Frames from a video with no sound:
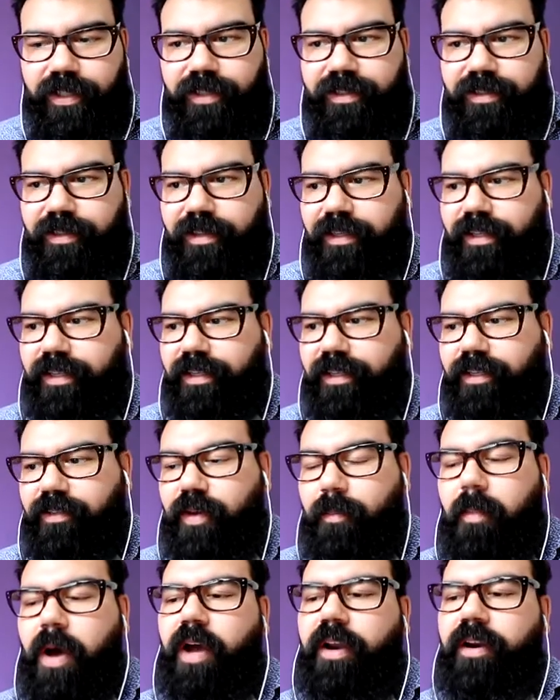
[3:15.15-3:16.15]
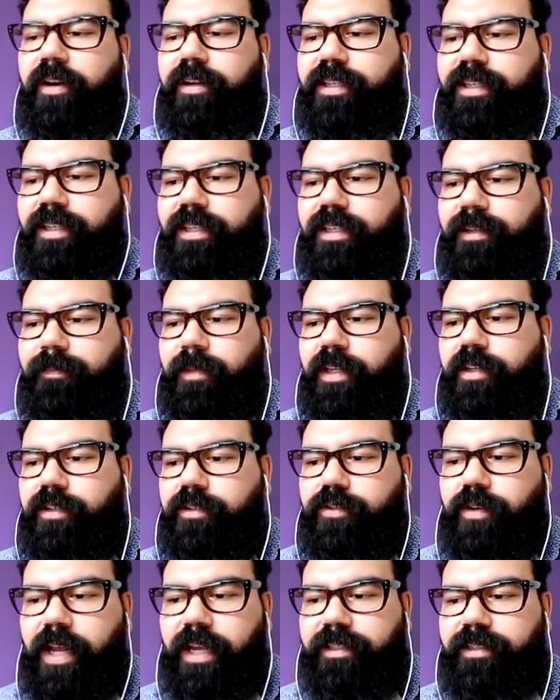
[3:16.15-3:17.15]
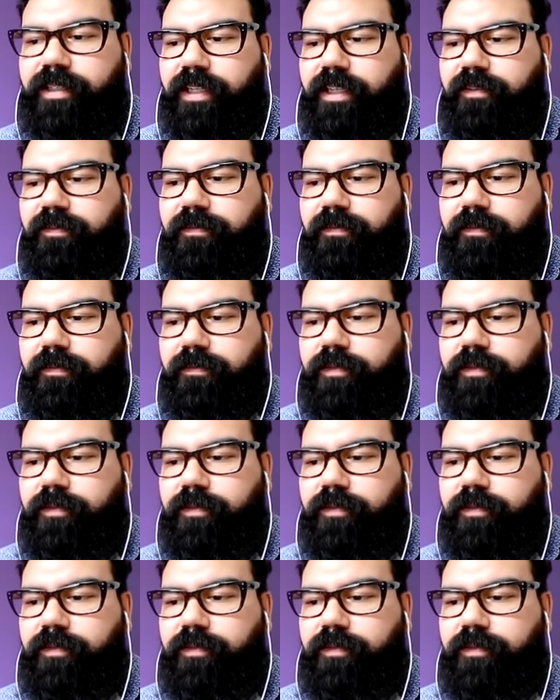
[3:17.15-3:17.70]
is the monarchy trying to